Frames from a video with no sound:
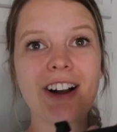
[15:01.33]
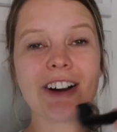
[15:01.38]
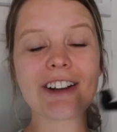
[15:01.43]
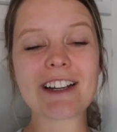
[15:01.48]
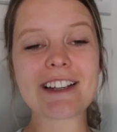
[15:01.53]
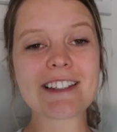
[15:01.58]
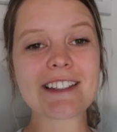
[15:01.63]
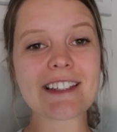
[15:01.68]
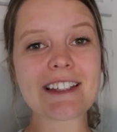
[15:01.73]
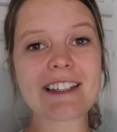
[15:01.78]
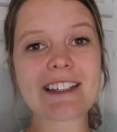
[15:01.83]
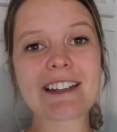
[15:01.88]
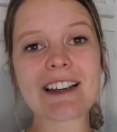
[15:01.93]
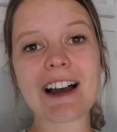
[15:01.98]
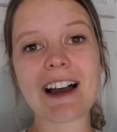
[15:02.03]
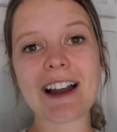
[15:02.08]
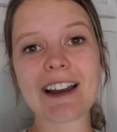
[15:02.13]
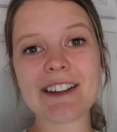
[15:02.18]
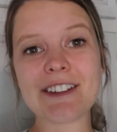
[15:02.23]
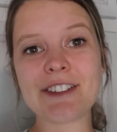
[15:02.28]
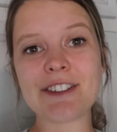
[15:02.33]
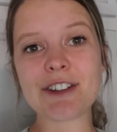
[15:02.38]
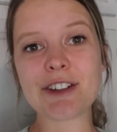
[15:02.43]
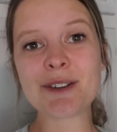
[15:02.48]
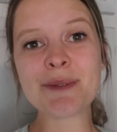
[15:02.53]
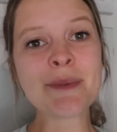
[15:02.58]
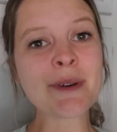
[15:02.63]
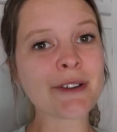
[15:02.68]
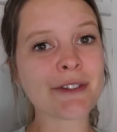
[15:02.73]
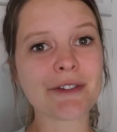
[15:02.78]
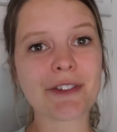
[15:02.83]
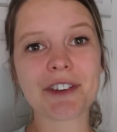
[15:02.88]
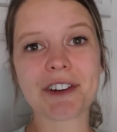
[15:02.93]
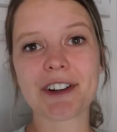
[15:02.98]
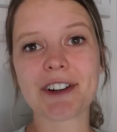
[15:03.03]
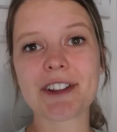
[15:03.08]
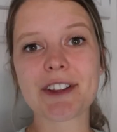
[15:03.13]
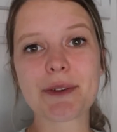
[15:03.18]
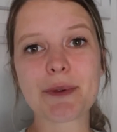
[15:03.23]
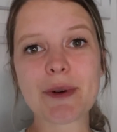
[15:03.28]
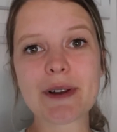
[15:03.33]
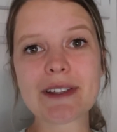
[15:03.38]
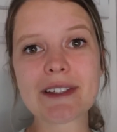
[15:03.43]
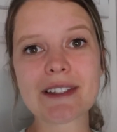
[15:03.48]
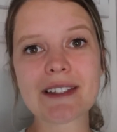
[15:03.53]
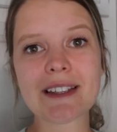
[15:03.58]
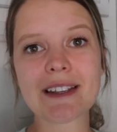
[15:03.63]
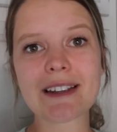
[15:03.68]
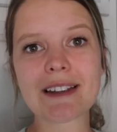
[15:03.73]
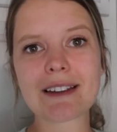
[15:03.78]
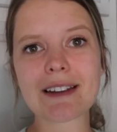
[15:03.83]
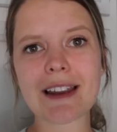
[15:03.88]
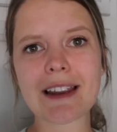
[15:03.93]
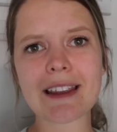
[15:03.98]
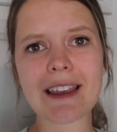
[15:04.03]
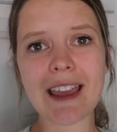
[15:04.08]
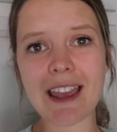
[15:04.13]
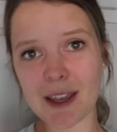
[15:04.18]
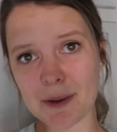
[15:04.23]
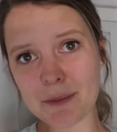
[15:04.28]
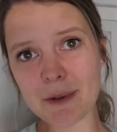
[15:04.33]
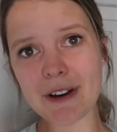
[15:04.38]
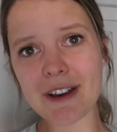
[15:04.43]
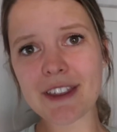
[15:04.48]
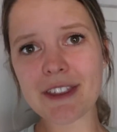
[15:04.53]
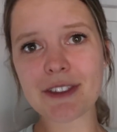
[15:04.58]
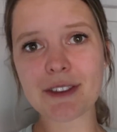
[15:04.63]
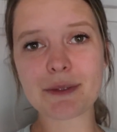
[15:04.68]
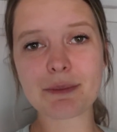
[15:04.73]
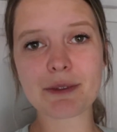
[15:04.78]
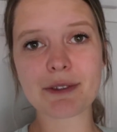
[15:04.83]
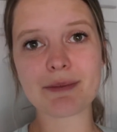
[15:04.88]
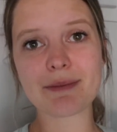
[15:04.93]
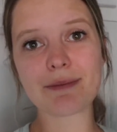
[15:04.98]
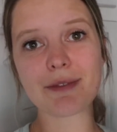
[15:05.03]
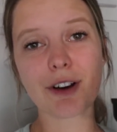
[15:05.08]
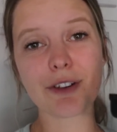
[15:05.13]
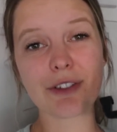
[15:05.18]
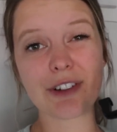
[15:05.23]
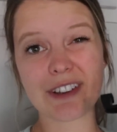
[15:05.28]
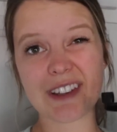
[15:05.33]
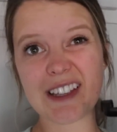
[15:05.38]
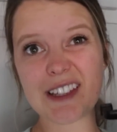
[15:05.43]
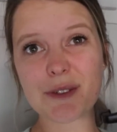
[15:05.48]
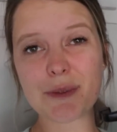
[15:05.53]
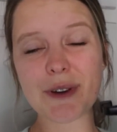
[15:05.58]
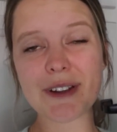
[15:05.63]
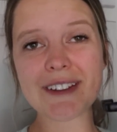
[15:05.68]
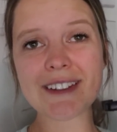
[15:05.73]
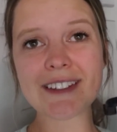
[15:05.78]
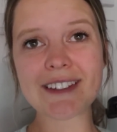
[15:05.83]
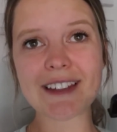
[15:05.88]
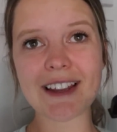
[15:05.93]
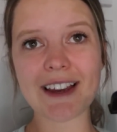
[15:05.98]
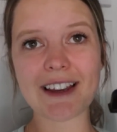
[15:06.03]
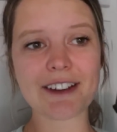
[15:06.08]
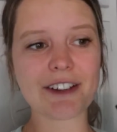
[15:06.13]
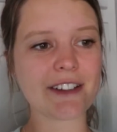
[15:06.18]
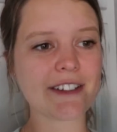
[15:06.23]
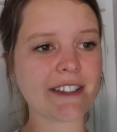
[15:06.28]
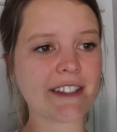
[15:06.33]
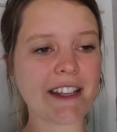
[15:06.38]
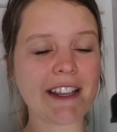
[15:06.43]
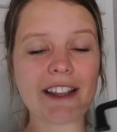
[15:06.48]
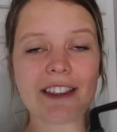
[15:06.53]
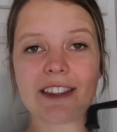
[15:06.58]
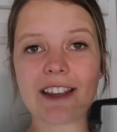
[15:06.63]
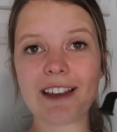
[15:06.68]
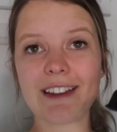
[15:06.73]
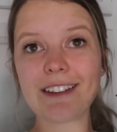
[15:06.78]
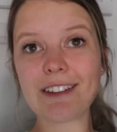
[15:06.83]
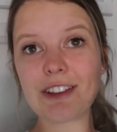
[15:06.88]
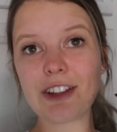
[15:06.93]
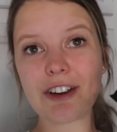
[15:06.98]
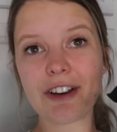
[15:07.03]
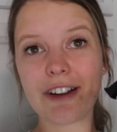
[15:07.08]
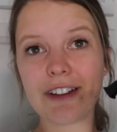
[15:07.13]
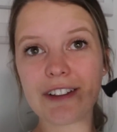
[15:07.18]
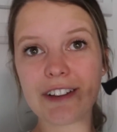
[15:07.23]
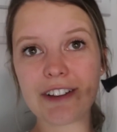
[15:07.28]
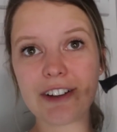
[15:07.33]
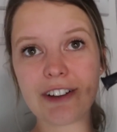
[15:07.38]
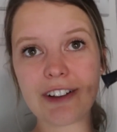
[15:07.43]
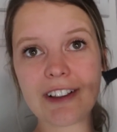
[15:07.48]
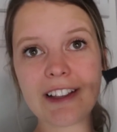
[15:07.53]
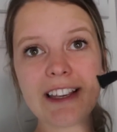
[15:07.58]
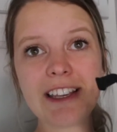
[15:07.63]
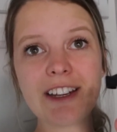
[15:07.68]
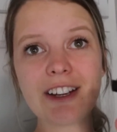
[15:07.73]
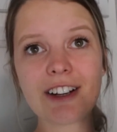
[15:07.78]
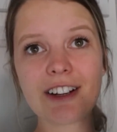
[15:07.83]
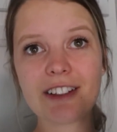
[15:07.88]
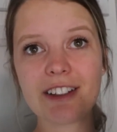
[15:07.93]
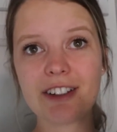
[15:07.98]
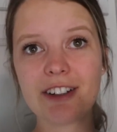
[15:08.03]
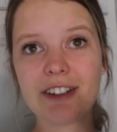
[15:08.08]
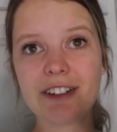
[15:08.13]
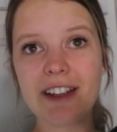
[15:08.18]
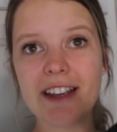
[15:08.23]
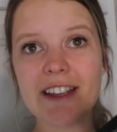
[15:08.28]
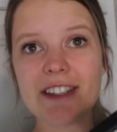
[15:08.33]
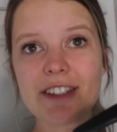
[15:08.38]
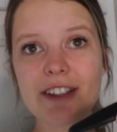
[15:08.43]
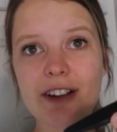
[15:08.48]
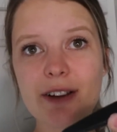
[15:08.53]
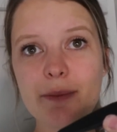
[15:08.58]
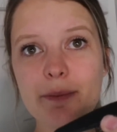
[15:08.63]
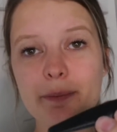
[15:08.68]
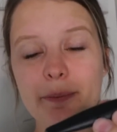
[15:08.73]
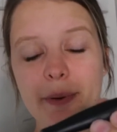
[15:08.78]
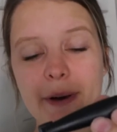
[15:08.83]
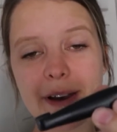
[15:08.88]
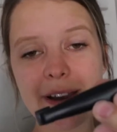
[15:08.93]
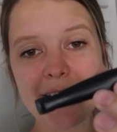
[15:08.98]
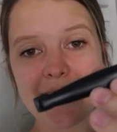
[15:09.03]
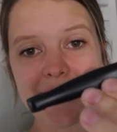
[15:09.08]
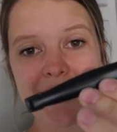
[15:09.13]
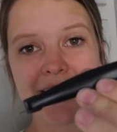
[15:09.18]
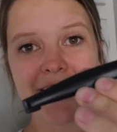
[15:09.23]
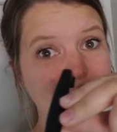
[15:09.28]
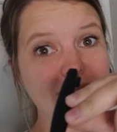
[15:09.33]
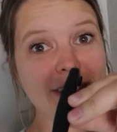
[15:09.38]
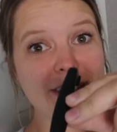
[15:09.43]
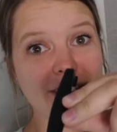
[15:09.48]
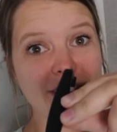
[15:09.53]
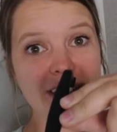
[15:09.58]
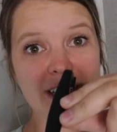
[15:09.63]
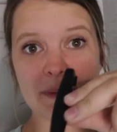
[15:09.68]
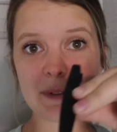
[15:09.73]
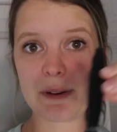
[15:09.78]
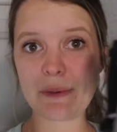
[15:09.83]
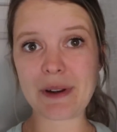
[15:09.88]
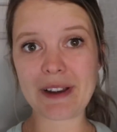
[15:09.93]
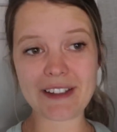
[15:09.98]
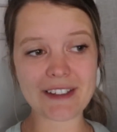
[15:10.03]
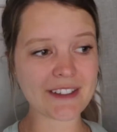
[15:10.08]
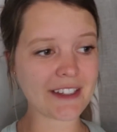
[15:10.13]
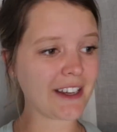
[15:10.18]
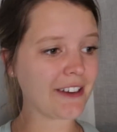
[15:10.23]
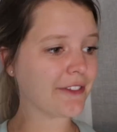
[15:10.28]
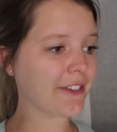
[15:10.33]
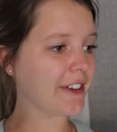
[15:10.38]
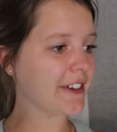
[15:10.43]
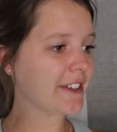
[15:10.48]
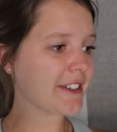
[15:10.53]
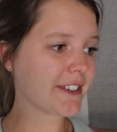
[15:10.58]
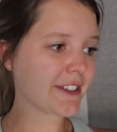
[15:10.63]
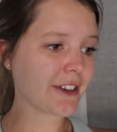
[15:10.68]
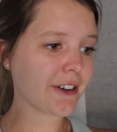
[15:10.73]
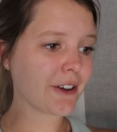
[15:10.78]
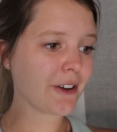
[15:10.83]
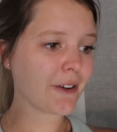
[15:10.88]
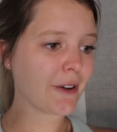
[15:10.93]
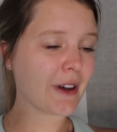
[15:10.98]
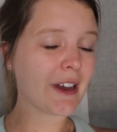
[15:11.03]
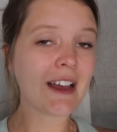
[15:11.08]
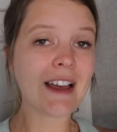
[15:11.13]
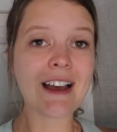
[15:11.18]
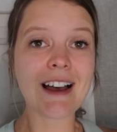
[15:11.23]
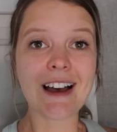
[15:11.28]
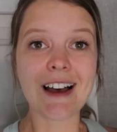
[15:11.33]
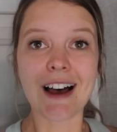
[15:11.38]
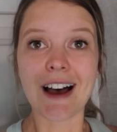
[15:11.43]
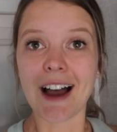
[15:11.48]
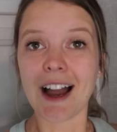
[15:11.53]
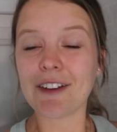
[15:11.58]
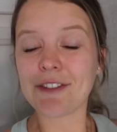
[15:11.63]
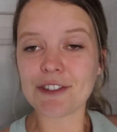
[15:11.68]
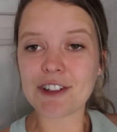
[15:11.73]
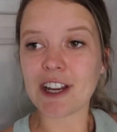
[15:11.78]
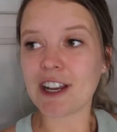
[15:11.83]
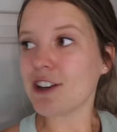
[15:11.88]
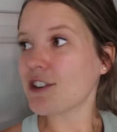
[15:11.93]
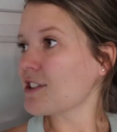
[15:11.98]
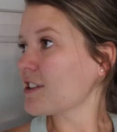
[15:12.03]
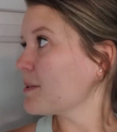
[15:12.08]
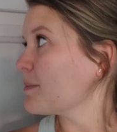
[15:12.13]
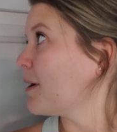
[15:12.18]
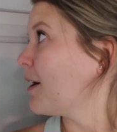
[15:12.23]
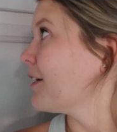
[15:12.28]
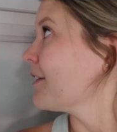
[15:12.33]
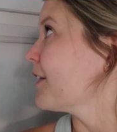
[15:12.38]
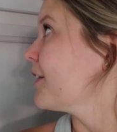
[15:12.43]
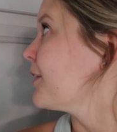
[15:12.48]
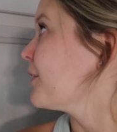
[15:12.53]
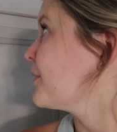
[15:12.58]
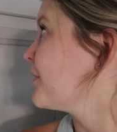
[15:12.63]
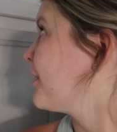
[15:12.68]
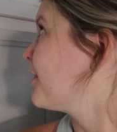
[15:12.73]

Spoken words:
Honestly, I do prefer the ones that it came with over these ones. I just think they look a little cleaner, a little nicer, but these are gonna be way safer. So I've changed them all out